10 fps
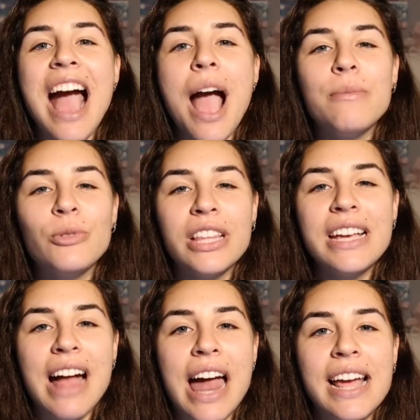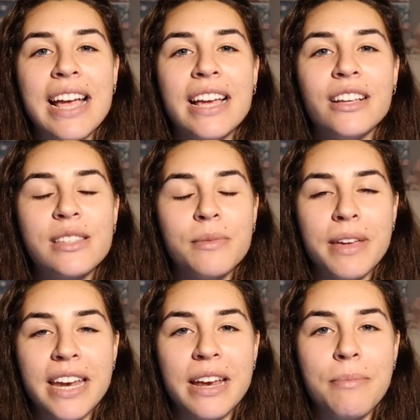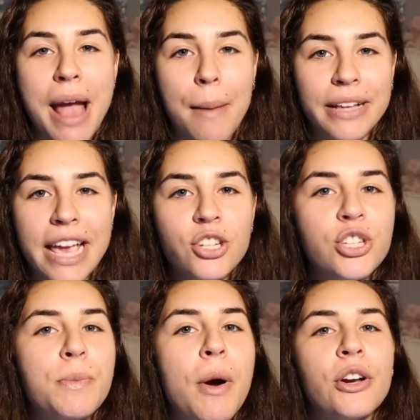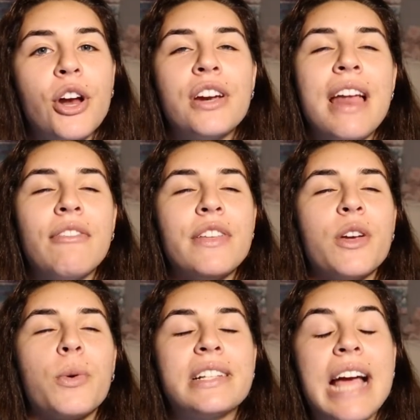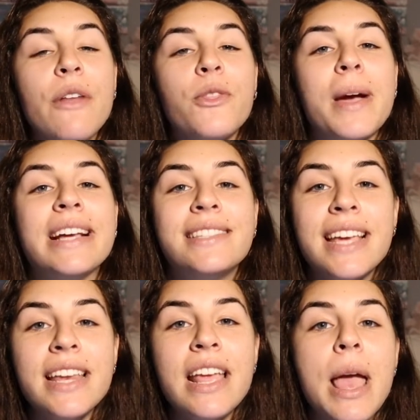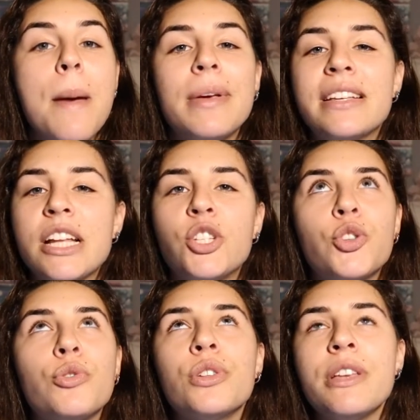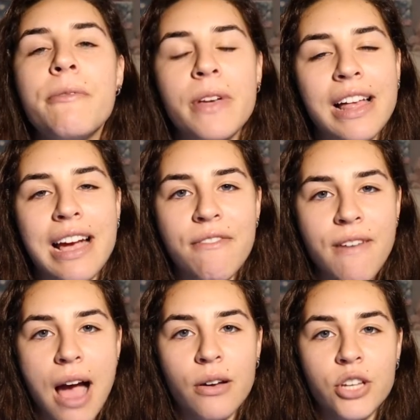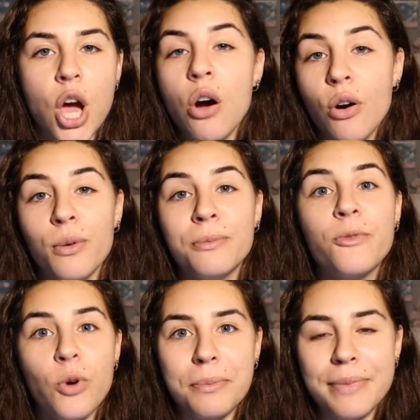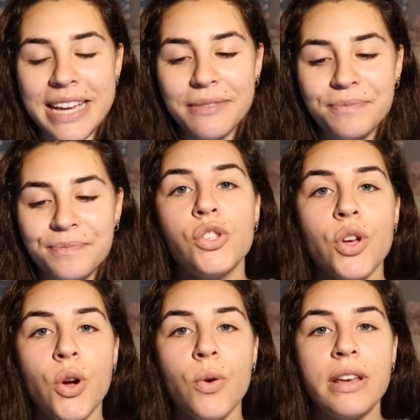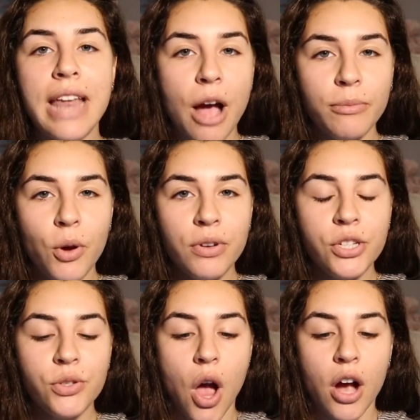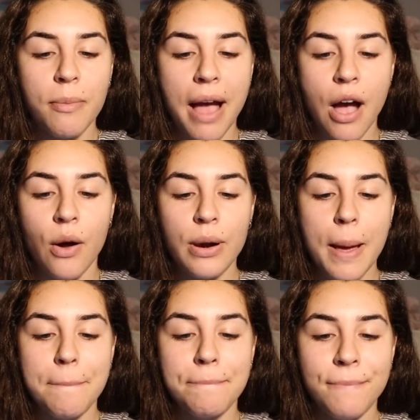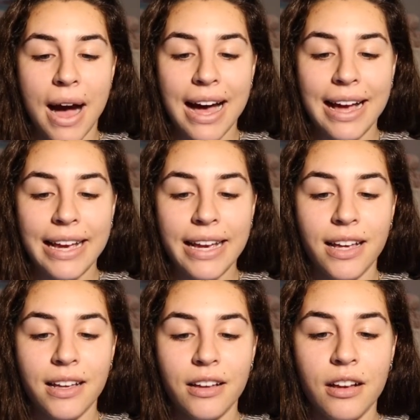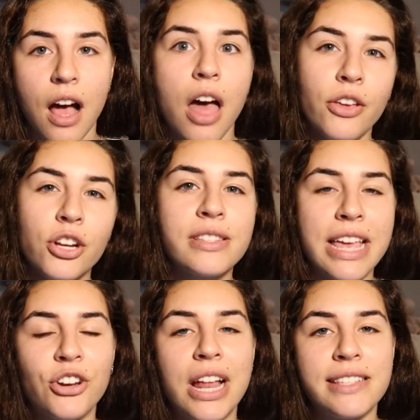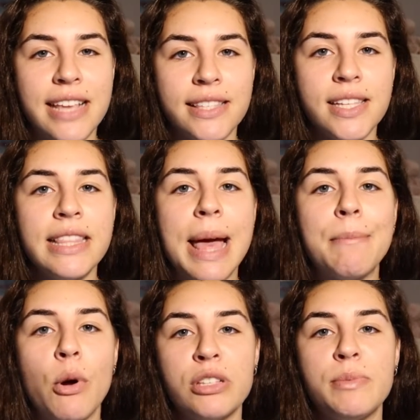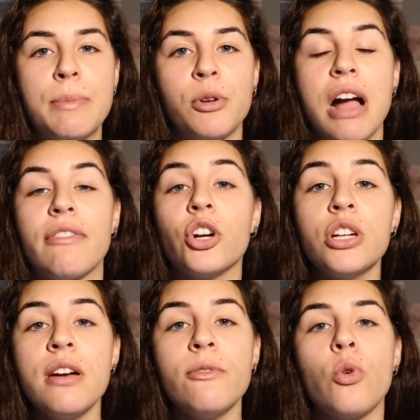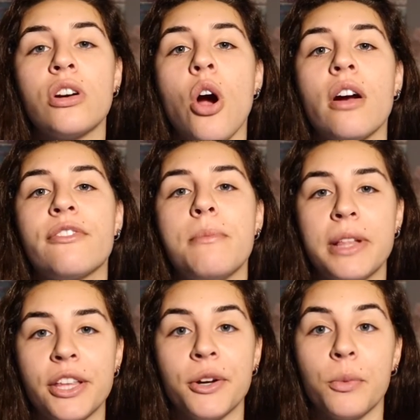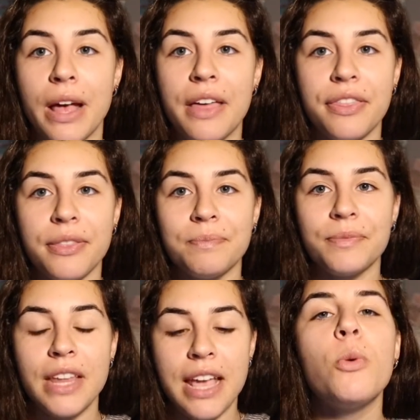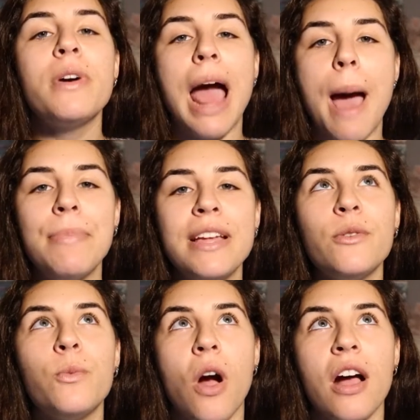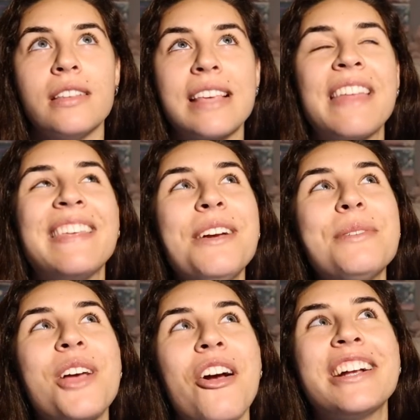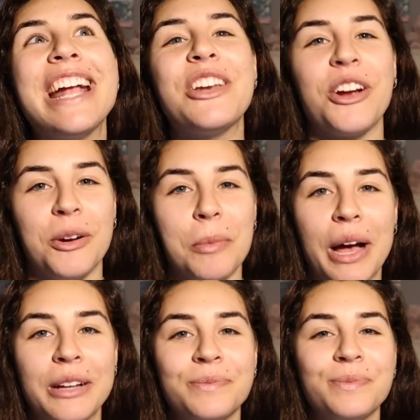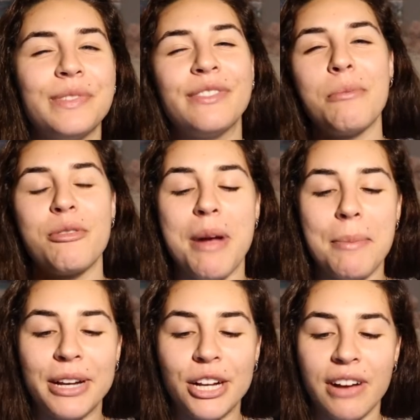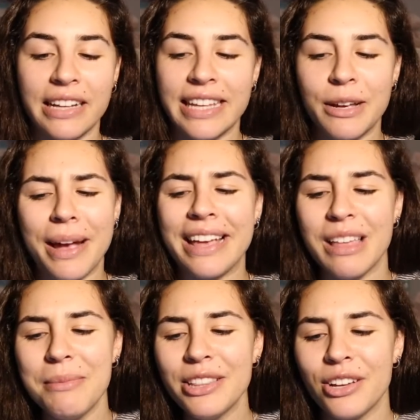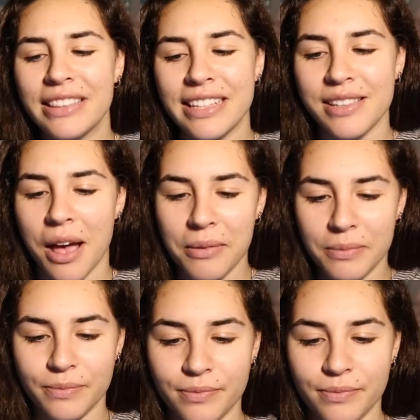I'm really glad I submitted my application to Barnard and everything worked out the way it did, because I truly feel like I found a home for me. So now I'm going to talk about my other standardized testing that most people have heard of or are familiar with. So what happened was, I think it was Hurricane Irma, if I'm remembering correctly. Wait, let me look this up.